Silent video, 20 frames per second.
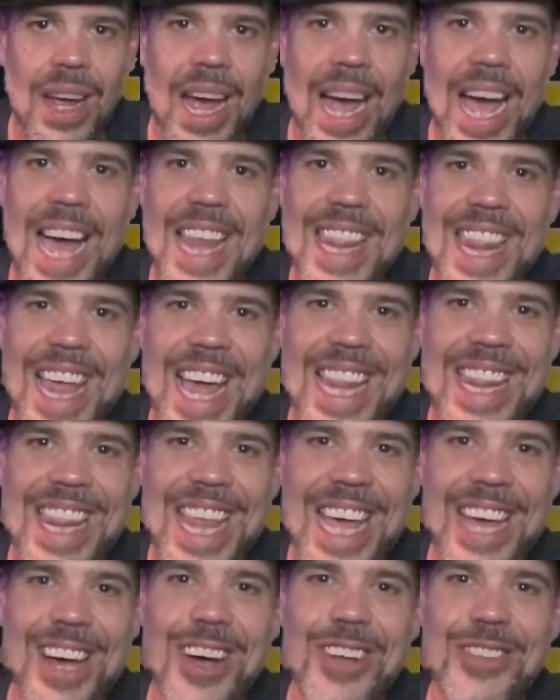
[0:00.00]
And then
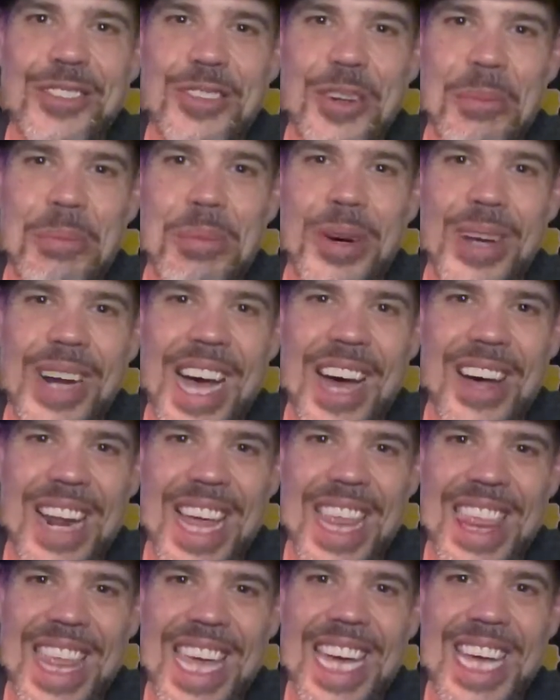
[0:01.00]
they also put out, I
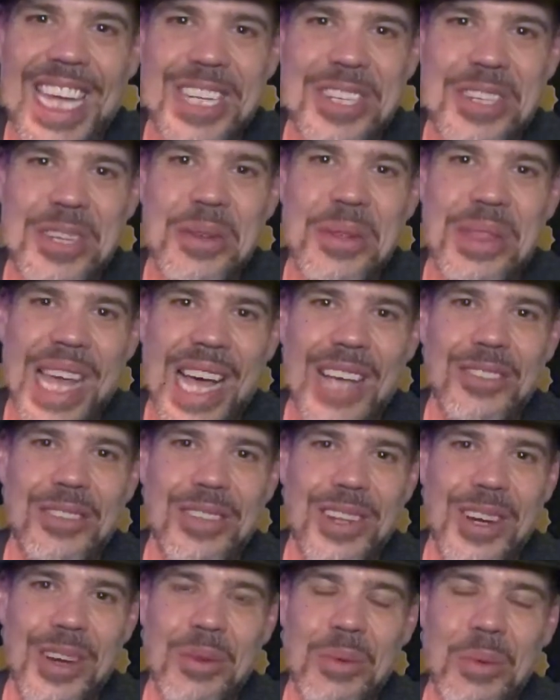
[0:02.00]
think in
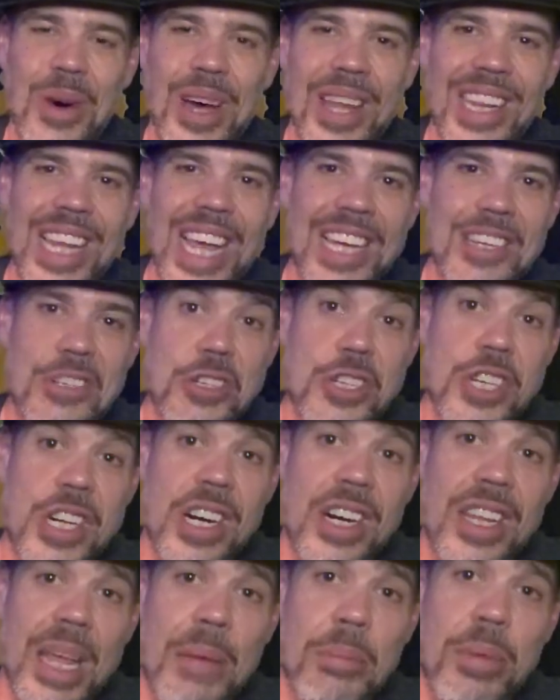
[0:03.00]
2001, last
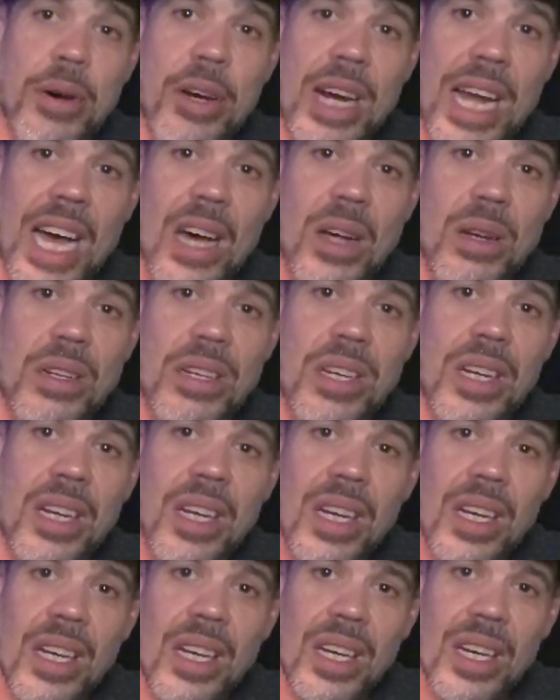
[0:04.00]
year, they put out
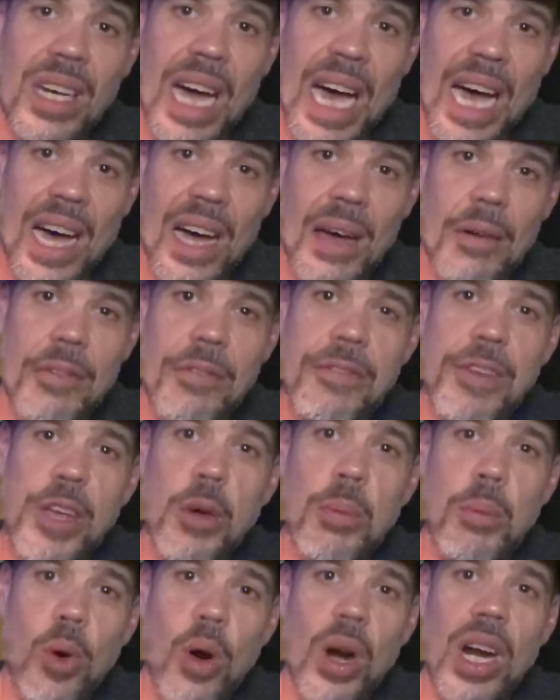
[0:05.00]
a few
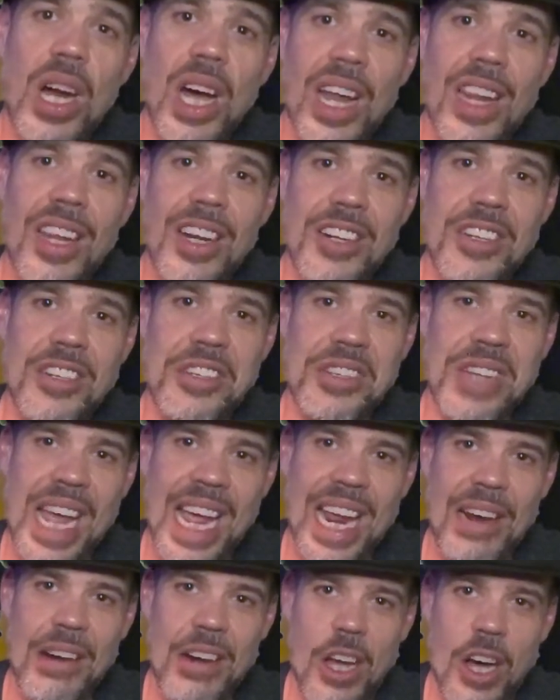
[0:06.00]
more colors
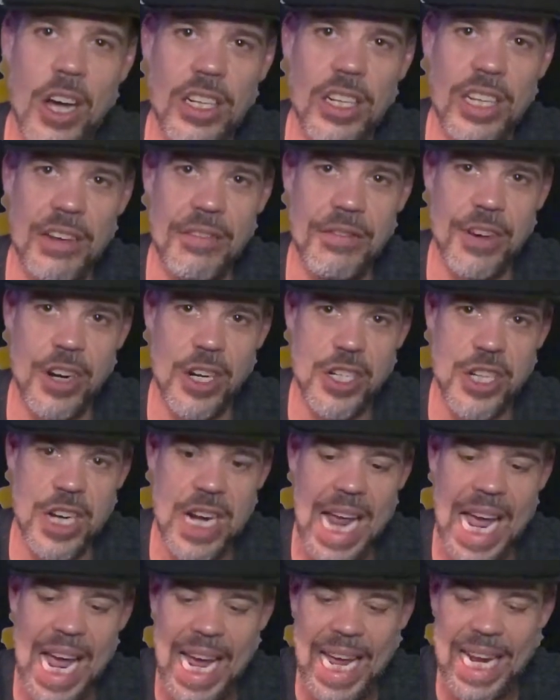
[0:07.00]
and called it version
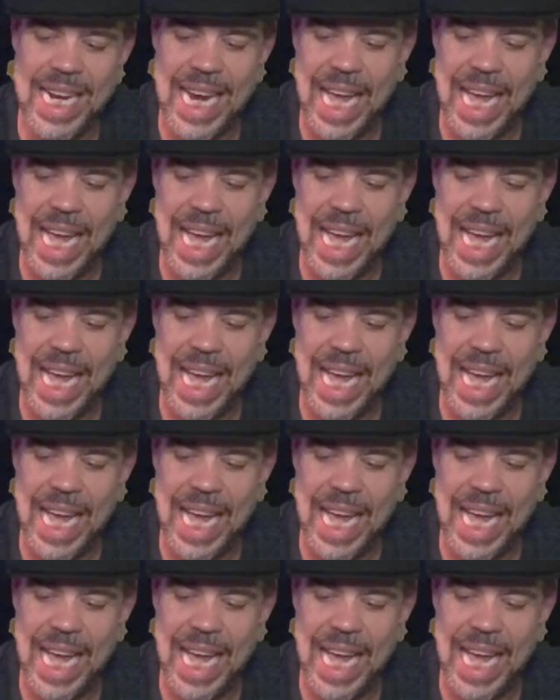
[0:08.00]
8.